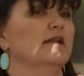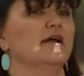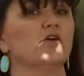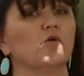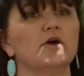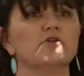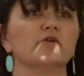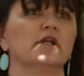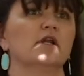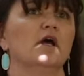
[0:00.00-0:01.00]
Now you're
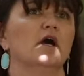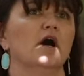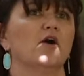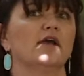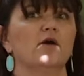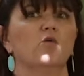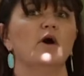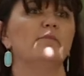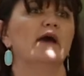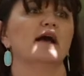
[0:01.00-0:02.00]
wondering, okay,
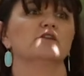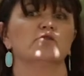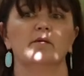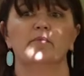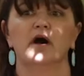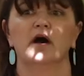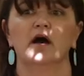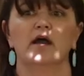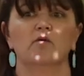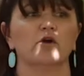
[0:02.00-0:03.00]
what bag do I buy?